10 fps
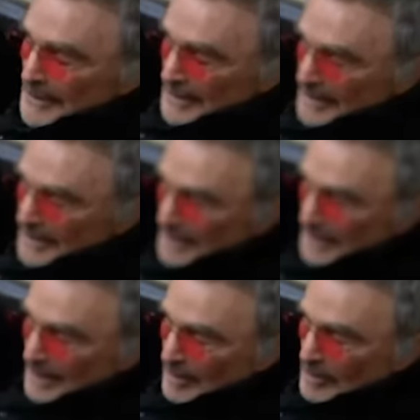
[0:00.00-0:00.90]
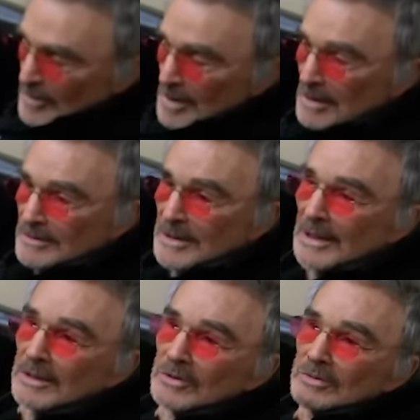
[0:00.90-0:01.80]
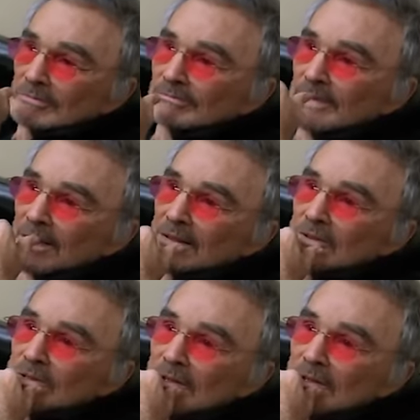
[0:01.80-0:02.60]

around you and, you know, man.